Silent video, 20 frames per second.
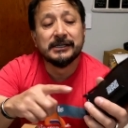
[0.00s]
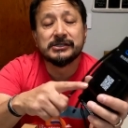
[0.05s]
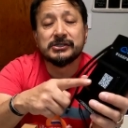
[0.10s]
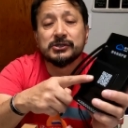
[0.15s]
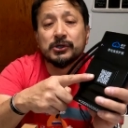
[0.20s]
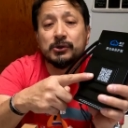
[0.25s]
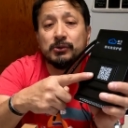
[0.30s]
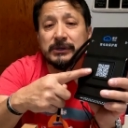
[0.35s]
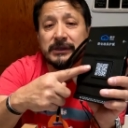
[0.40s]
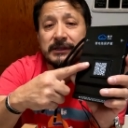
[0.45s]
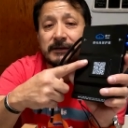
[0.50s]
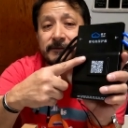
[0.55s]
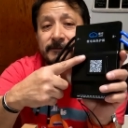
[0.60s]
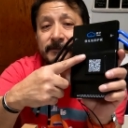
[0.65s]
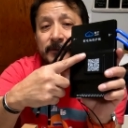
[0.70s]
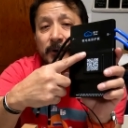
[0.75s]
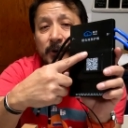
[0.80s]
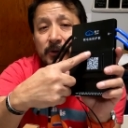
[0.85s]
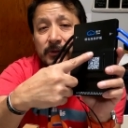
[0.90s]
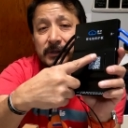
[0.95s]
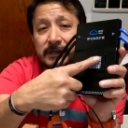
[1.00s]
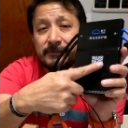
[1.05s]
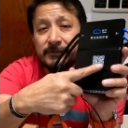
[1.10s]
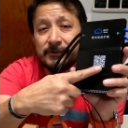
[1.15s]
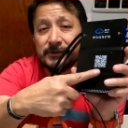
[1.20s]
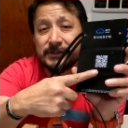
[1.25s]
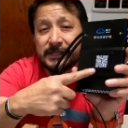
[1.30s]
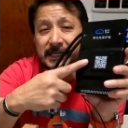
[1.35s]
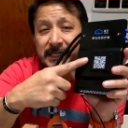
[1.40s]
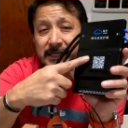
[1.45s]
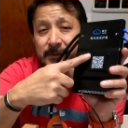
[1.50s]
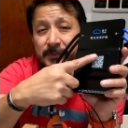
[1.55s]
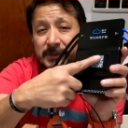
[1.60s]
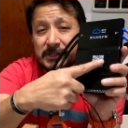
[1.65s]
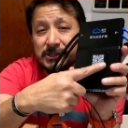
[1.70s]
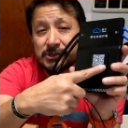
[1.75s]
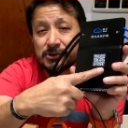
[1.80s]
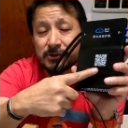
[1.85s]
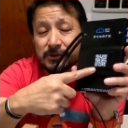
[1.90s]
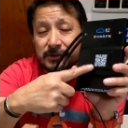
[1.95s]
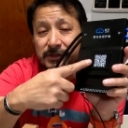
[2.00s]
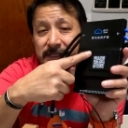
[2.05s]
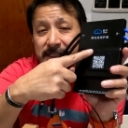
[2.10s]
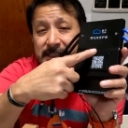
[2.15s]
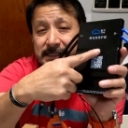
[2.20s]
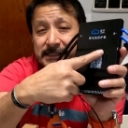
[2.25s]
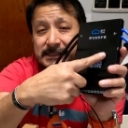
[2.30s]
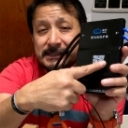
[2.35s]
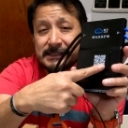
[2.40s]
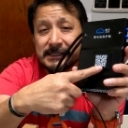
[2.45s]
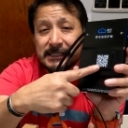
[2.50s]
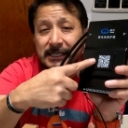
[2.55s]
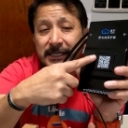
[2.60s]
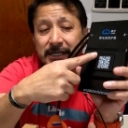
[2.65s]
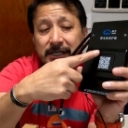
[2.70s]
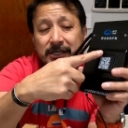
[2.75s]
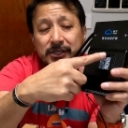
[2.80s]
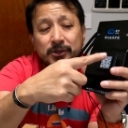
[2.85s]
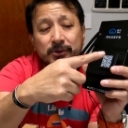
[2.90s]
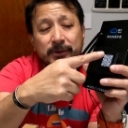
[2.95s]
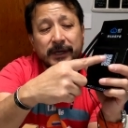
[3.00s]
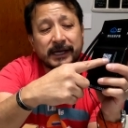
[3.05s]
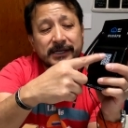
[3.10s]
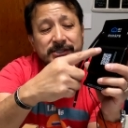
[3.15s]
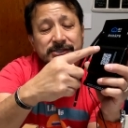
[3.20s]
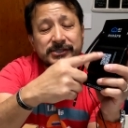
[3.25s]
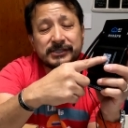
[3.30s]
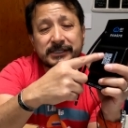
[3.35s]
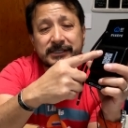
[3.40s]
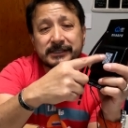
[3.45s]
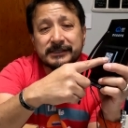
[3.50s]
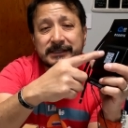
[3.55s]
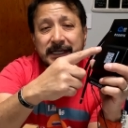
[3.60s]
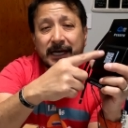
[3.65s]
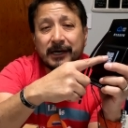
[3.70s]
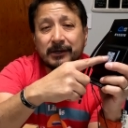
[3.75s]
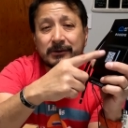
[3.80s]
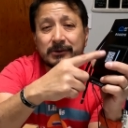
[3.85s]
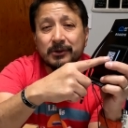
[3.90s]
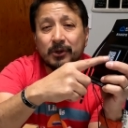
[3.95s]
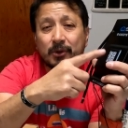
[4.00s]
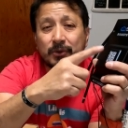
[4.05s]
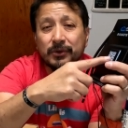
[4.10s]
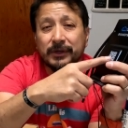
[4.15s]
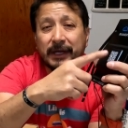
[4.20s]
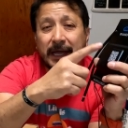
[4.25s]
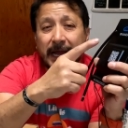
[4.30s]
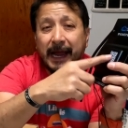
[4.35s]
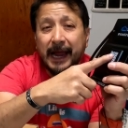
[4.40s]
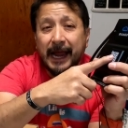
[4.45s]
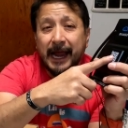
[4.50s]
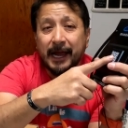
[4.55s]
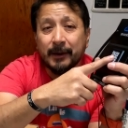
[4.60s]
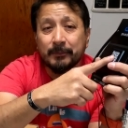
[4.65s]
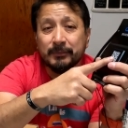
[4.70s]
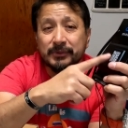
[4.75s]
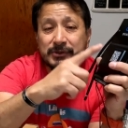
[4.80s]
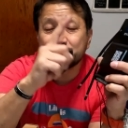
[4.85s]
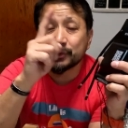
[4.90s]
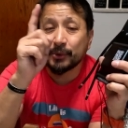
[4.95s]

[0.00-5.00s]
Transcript: So with the phone, if you take a picture of this, you actually could download the app.